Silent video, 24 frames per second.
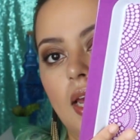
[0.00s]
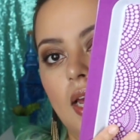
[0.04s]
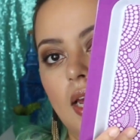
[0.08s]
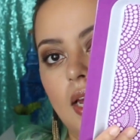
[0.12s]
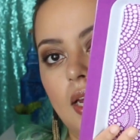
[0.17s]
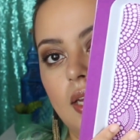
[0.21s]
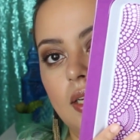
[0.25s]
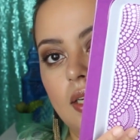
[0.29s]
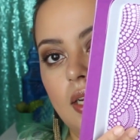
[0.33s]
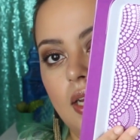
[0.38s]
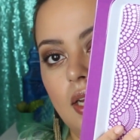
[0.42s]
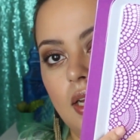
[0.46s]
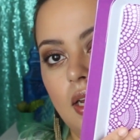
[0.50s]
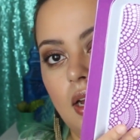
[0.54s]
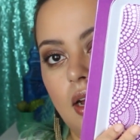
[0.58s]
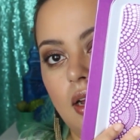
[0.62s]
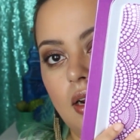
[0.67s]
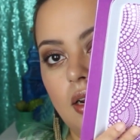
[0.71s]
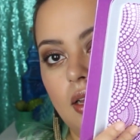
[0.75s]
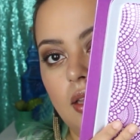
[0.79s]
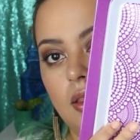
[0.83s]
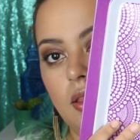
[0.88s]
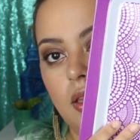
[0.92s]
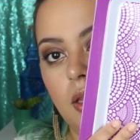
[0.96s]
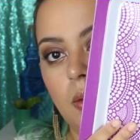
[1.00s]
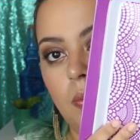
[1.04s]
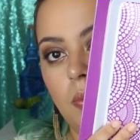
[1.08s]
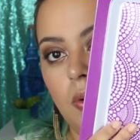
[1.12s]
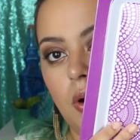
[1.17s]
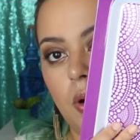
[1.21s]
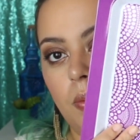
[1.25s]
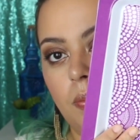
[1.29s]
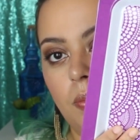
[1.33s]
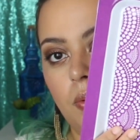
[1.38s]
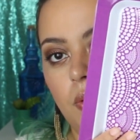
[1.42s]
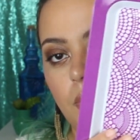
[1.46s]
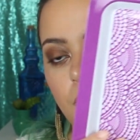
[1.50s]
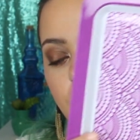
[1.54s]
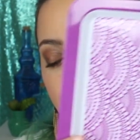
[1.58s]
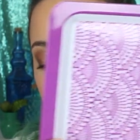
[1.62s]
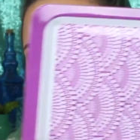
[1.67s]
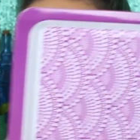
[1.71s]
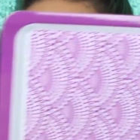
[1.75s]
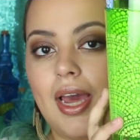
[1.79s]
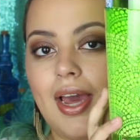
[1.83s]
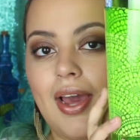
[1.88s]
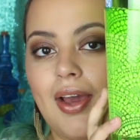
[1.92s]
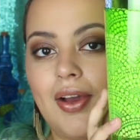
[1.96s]
And I got it in the purple.
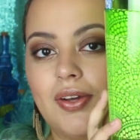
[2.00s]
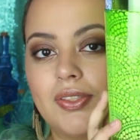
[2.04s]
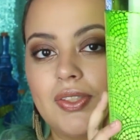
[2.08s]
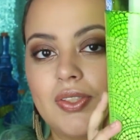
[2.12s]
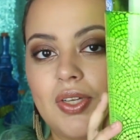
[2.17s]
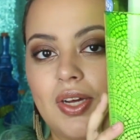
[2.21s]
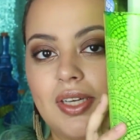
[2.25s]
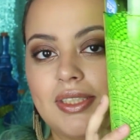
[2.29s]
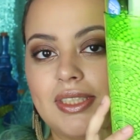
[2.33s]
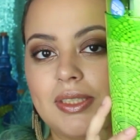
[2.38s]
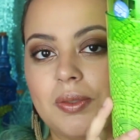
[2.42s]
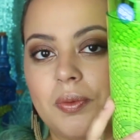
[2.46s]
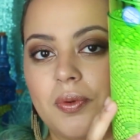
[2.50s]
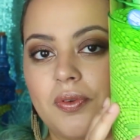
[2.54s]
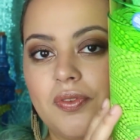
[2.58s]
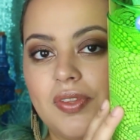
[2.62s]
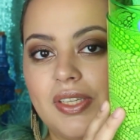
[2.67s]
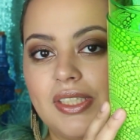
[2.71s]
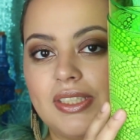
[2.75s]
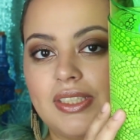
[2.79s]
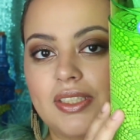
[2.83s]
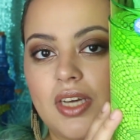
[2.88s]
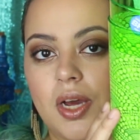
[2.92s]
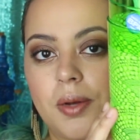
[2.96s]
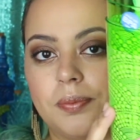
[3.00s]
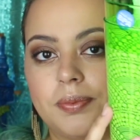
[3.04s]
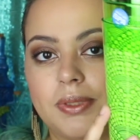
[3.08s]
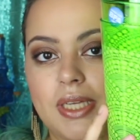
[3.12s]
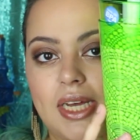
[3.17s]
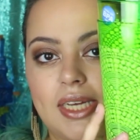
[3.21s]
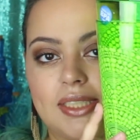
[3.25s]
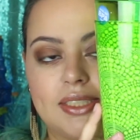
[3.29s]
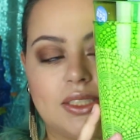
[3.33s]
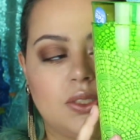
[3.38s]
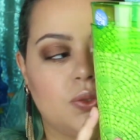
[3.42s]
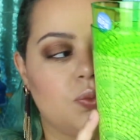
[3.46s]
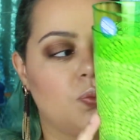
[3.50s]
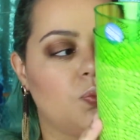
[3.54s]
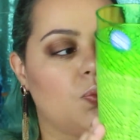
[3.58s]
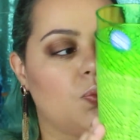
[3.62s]
I also got some of these cups as